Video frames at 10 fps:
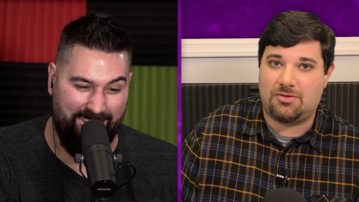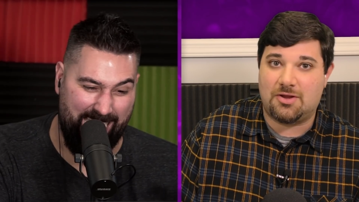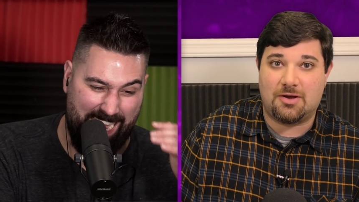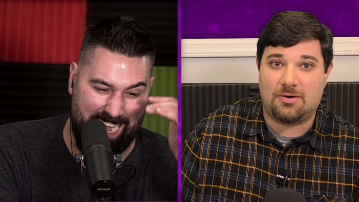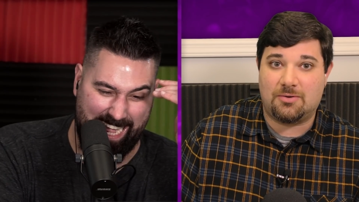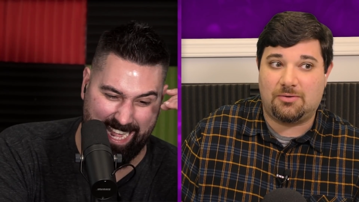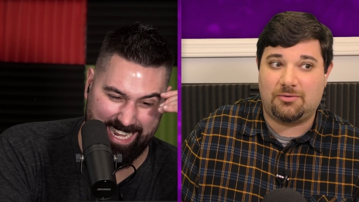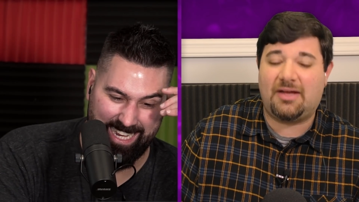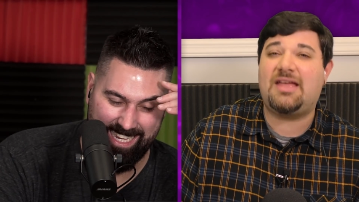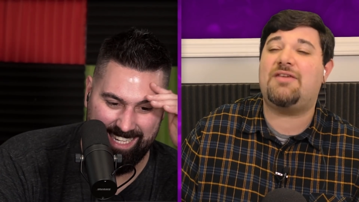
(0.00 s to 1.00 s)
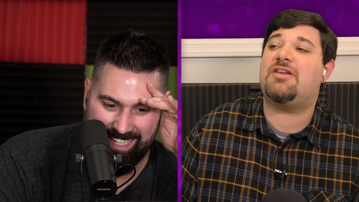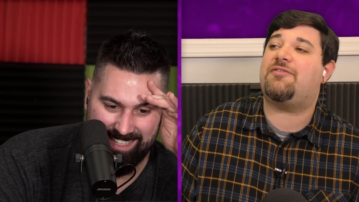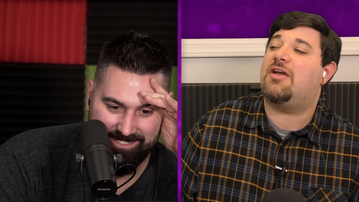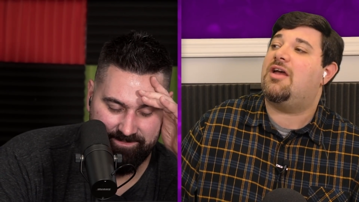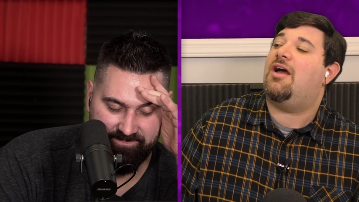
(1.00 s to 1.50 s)
Speaker 1: No. Even
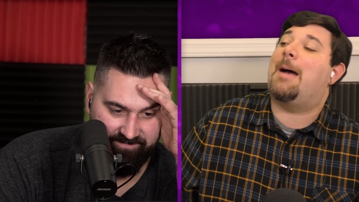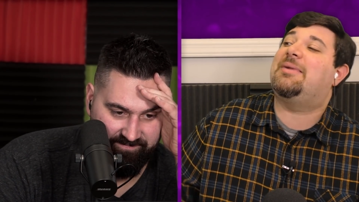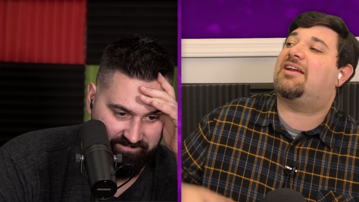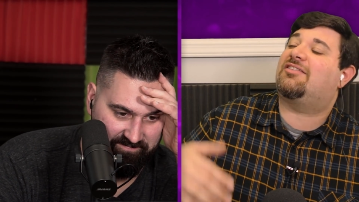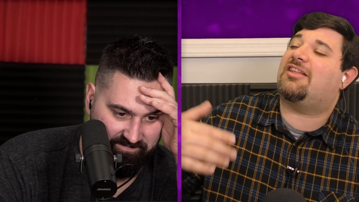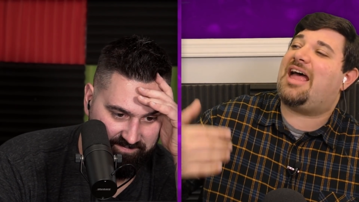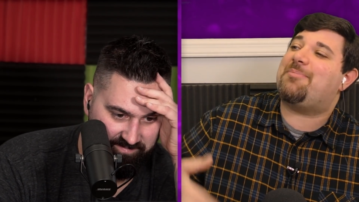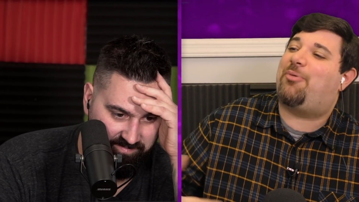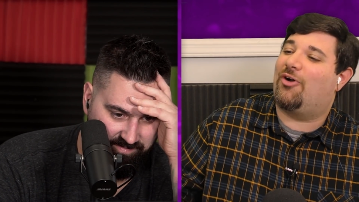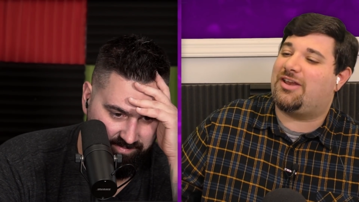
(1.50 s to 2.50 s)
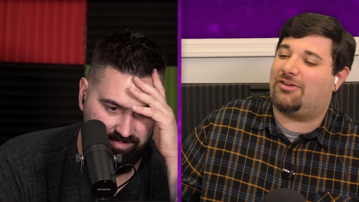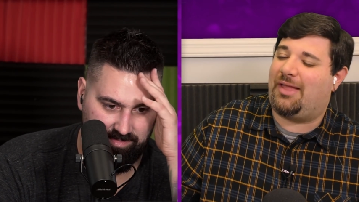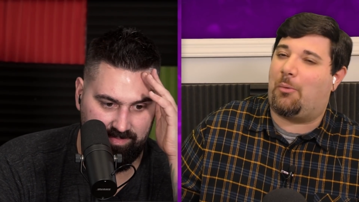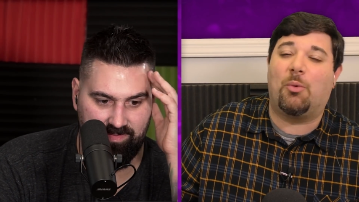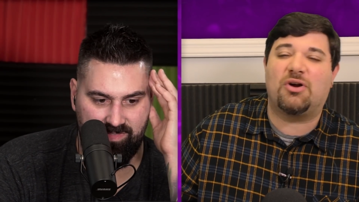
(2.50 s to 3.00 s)
if, I mean, because at that point, you're
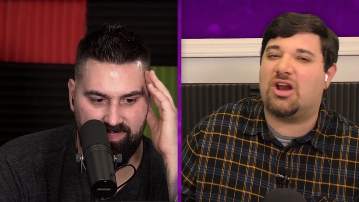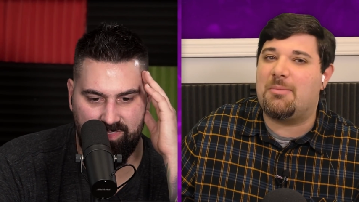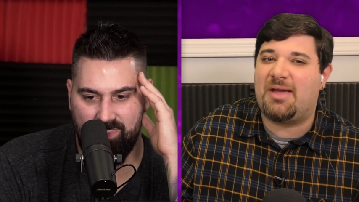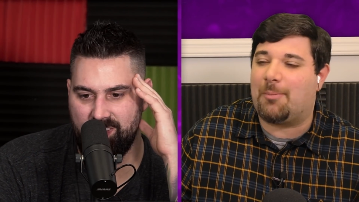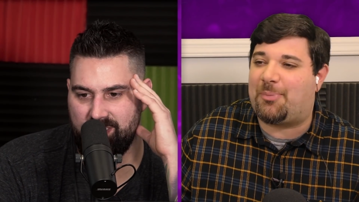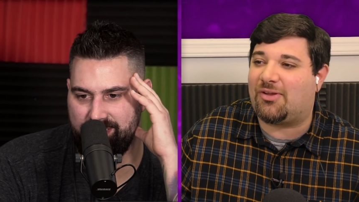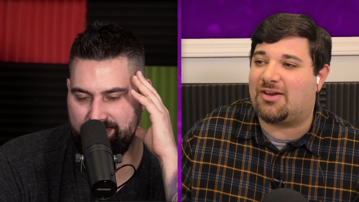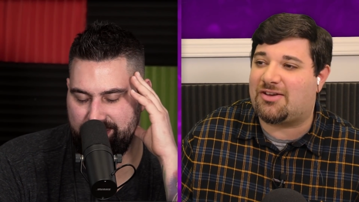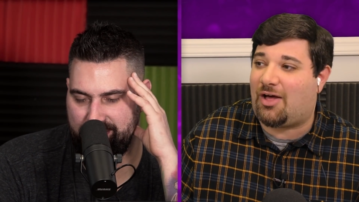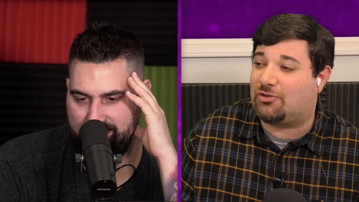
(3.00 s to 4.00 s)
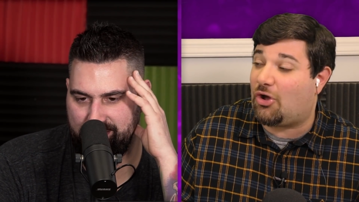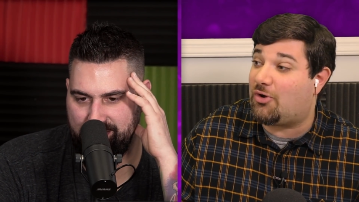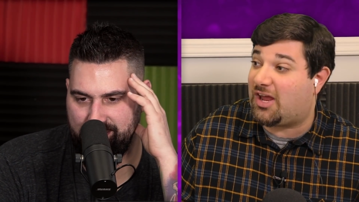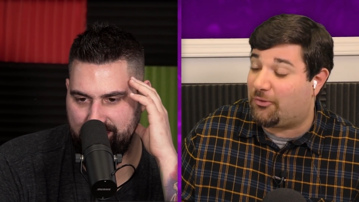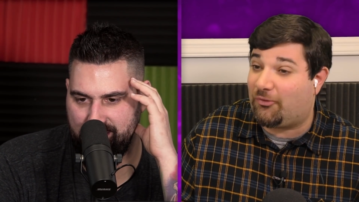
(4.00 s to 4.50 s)
like, well, we're going to make $1 billion.
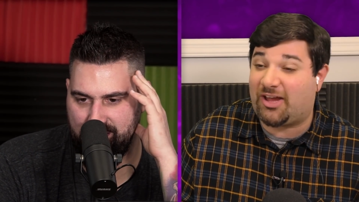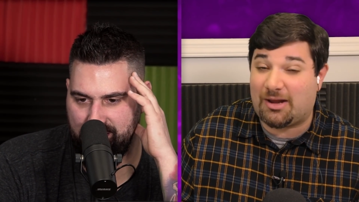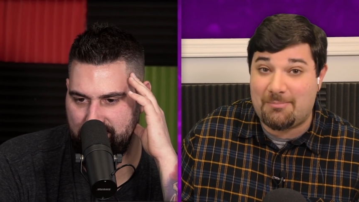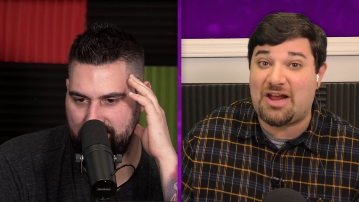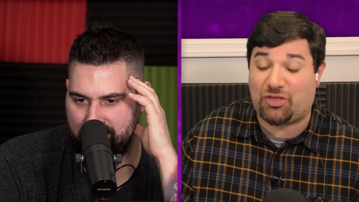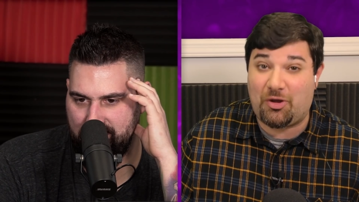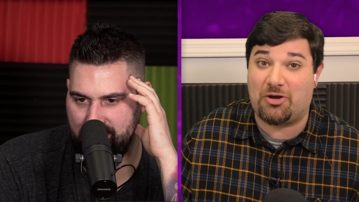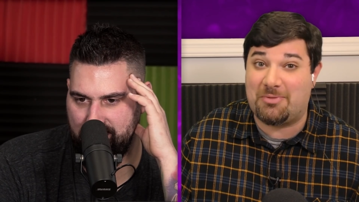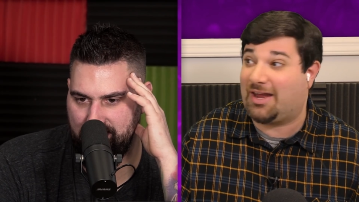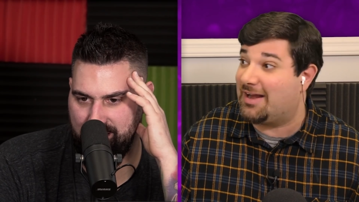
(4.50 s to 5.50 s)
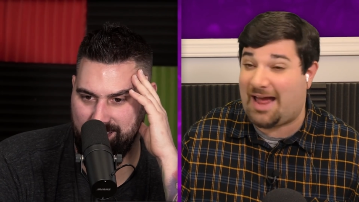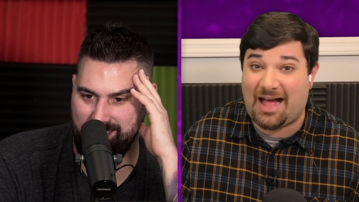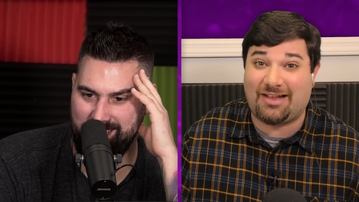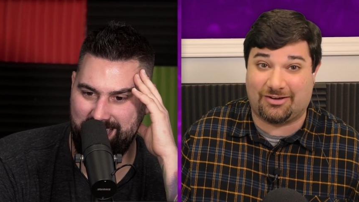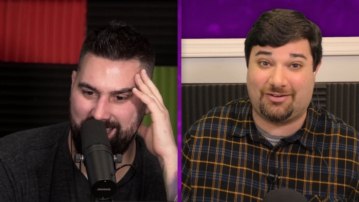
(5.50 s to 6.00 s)
Okay, you're only going to make $300 million.
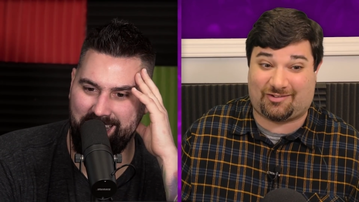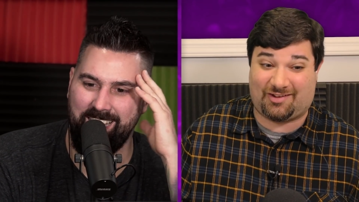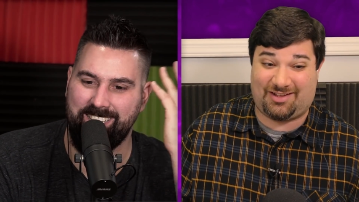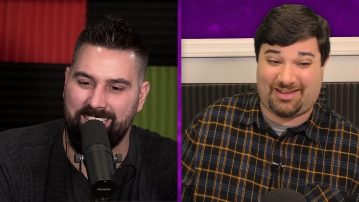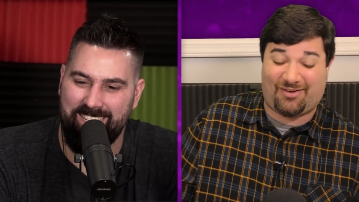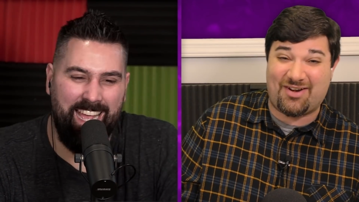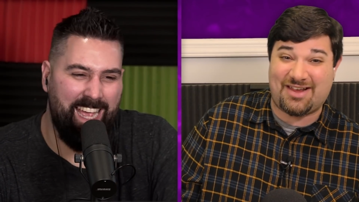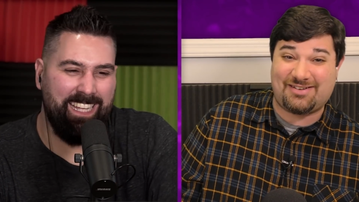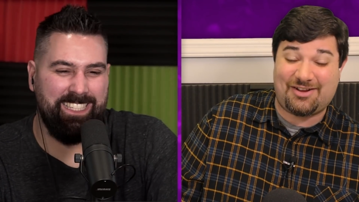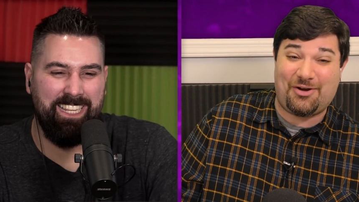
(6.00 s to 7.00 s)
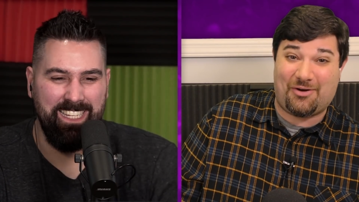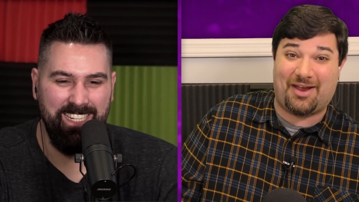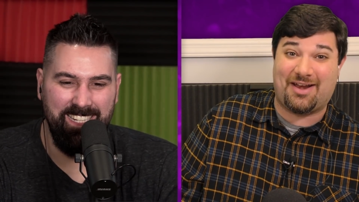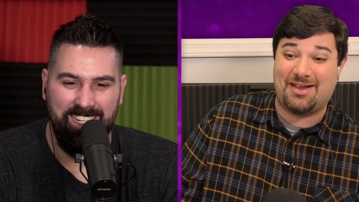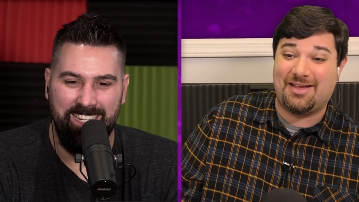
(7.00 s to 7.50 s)
Like, what are you
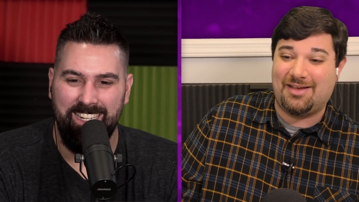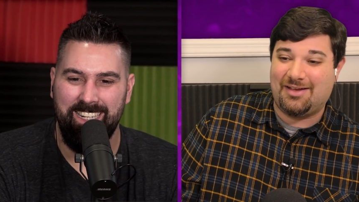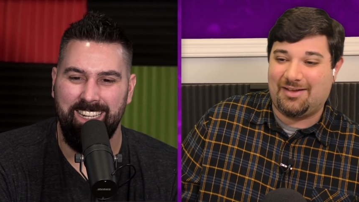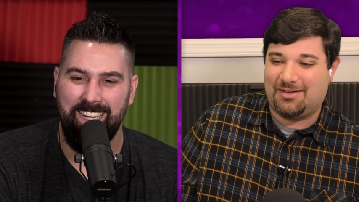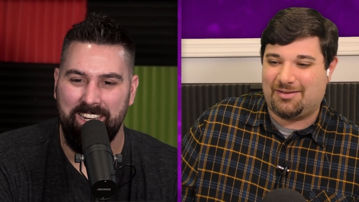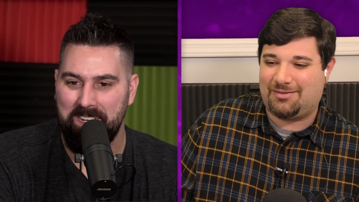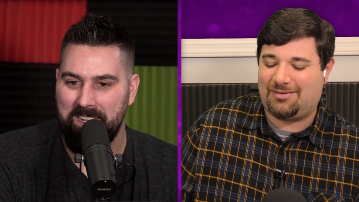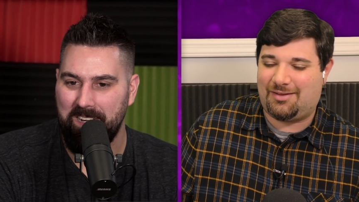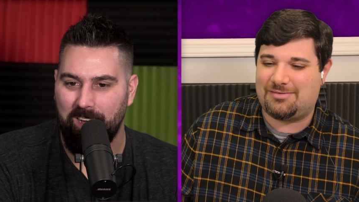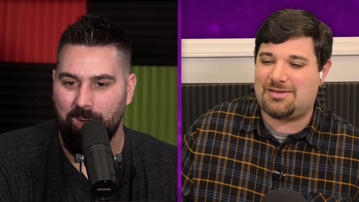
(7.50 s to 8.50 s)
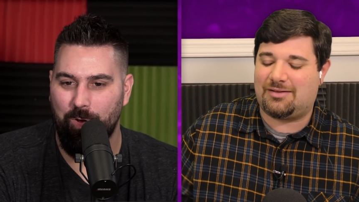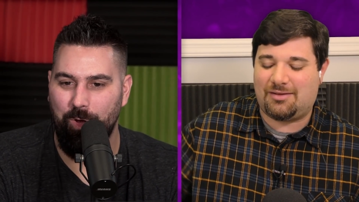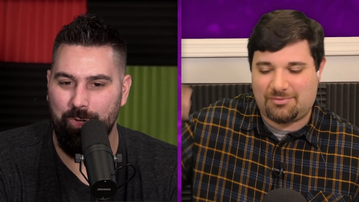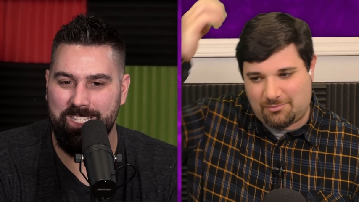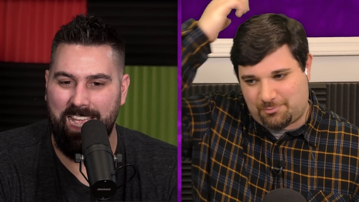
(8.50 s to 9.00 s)
doing?
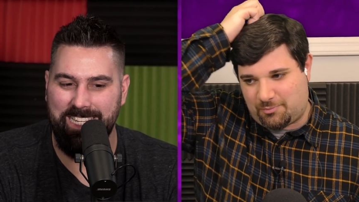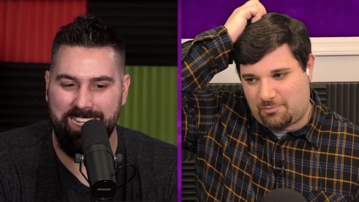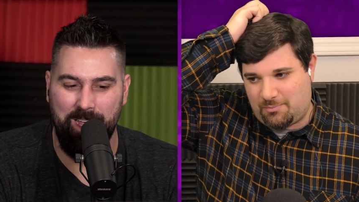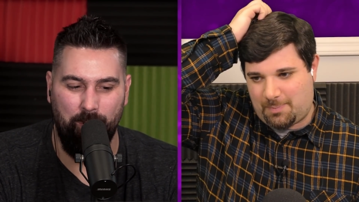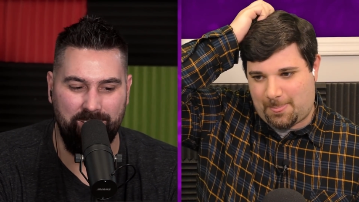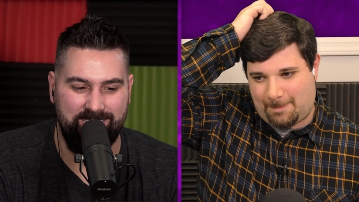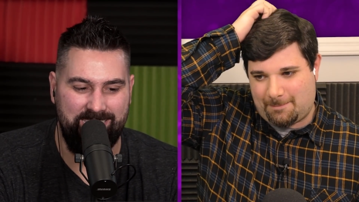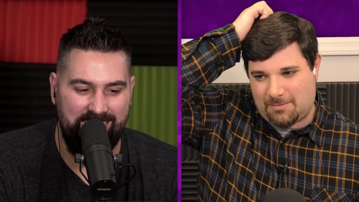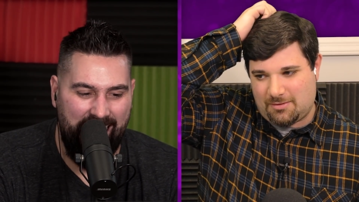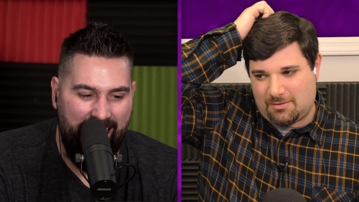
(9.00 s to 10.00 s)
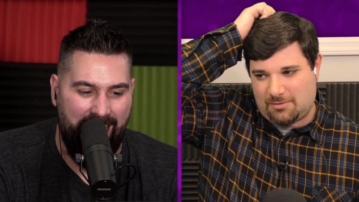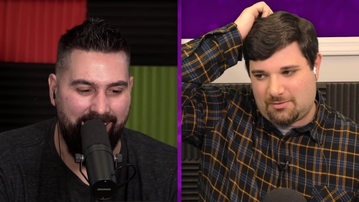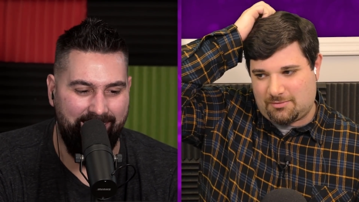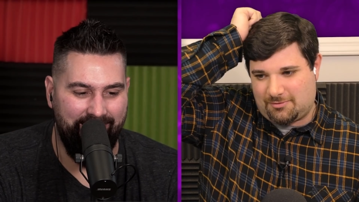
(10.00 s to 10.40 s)
Whose idea was that?